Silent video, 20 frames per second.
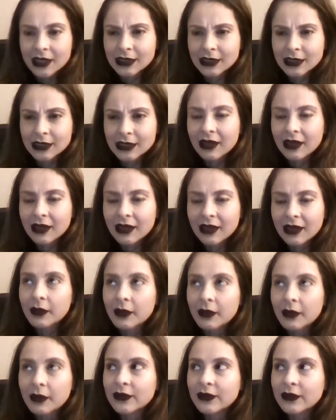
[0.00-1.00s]
believe it
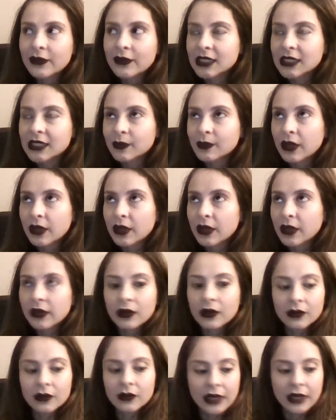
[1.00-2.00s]
was his brother
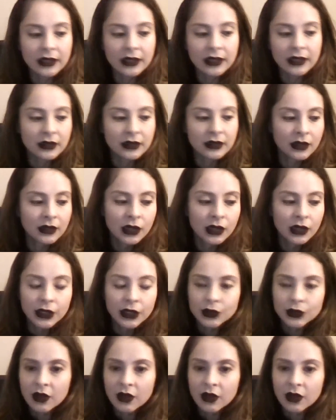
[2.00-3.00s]
who, like
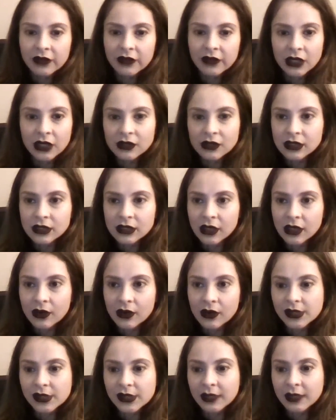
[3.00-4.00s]
12 years ago or
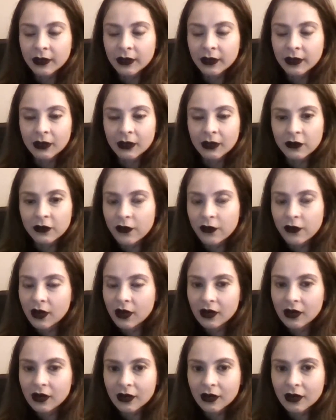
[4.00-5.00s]
something,
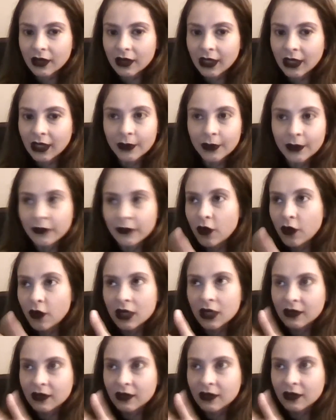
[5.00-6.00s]
before any
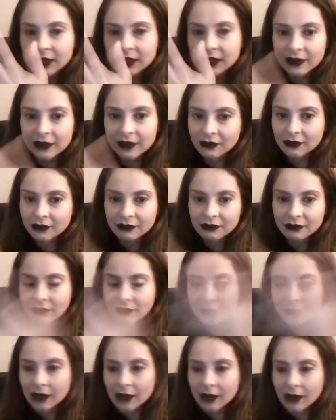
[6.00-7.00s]
of this even
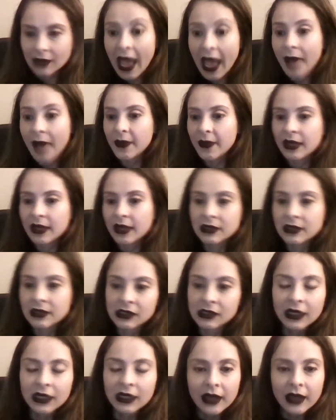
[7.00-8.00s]
happened,
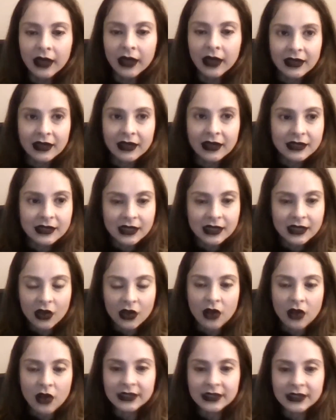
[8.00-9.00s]
had this thing
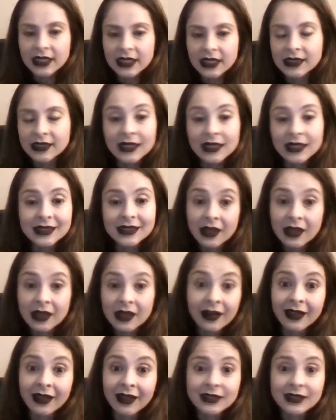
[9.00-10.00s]
called Sunset
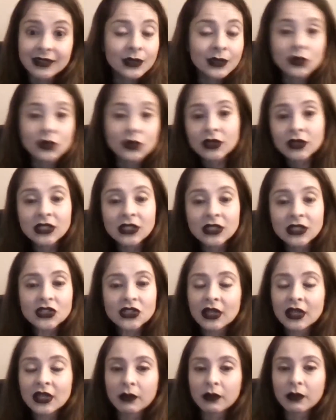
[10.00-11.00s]
Sundays, and it was really just
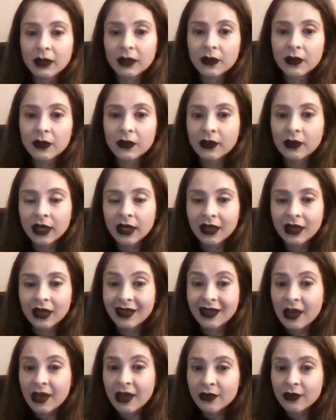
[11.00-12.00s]
like people hanging
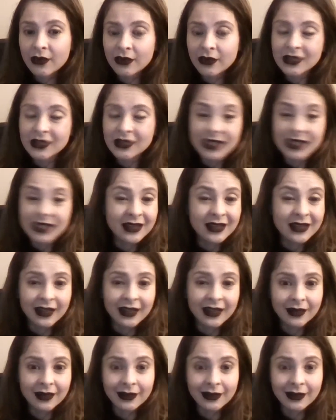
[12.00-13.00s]
out on Sunday, and